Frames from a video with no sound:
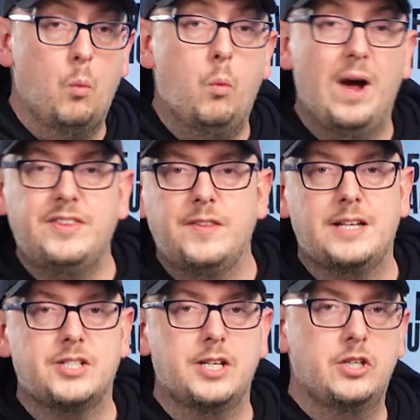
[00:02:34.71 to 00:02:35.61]
Whether
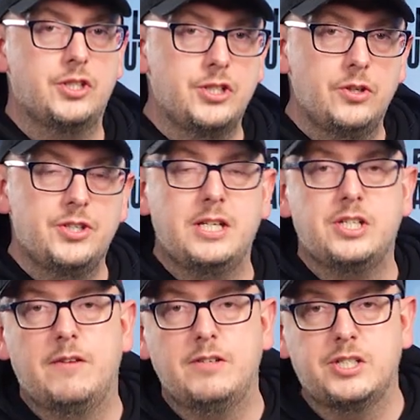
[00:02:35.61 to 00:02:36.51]
that's a consulting
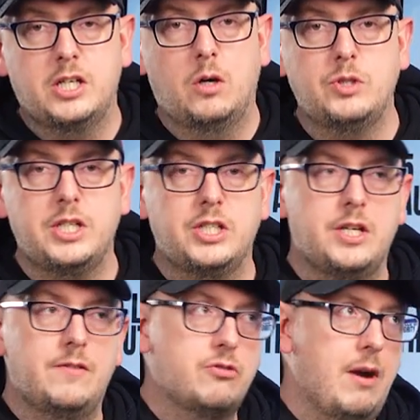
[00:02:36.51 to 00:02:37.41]
service, a coaching
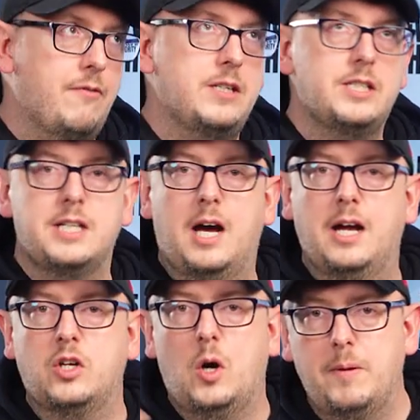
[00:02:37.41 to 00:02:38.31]
service, graphic
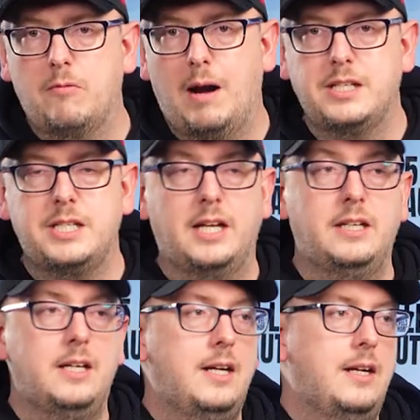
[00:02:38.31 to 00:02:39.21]
design, copywriting,
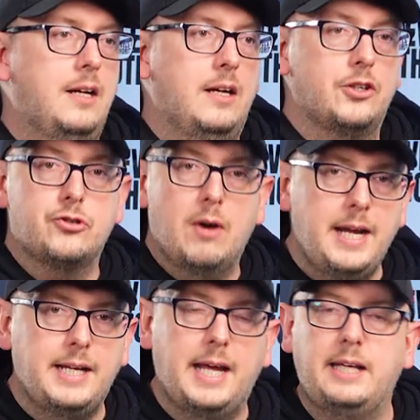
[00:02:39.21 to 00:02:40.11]

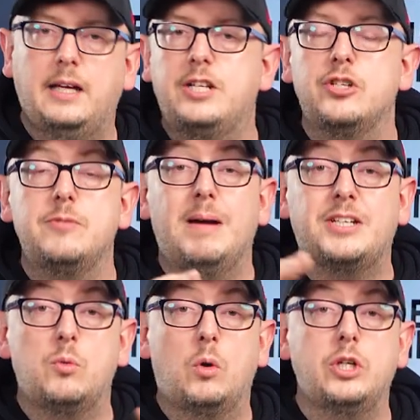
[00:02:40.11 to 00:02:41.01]
training, it doesn't
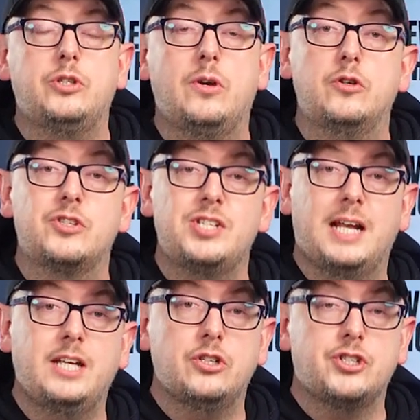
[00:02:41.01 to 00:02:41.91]
matter what you do. If you're
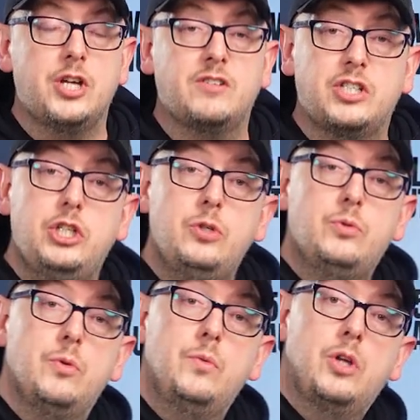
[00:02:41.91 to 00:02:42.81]
selling your services, you
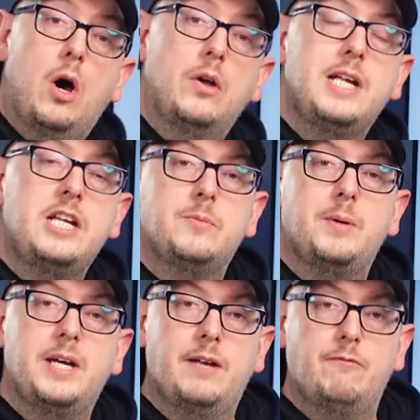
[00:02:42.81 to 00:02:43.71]
do not need to
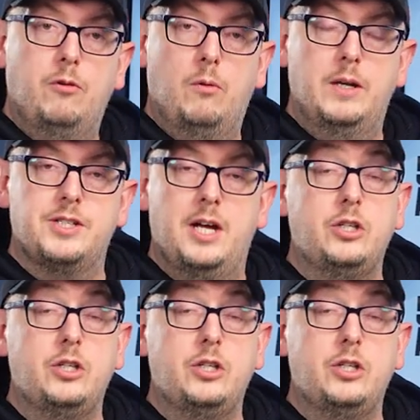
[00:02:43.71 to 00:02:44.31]
be an influencer.